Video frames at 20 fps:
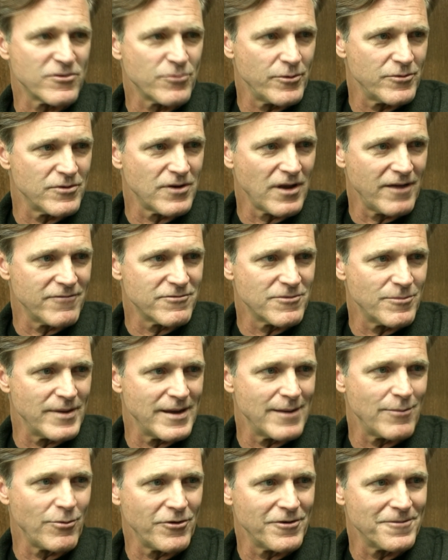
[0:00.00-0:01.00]
we would love to be
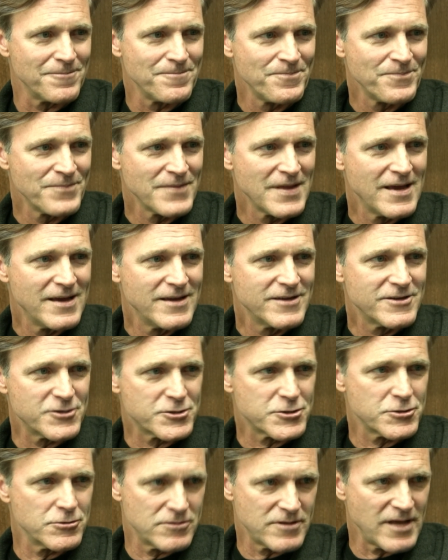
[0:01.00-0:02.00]
able to
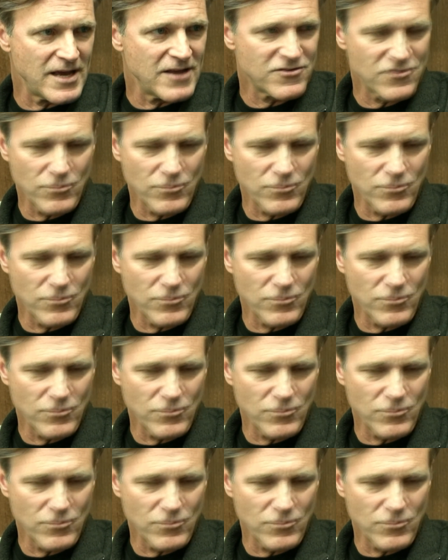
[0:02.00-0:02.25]
shoot that.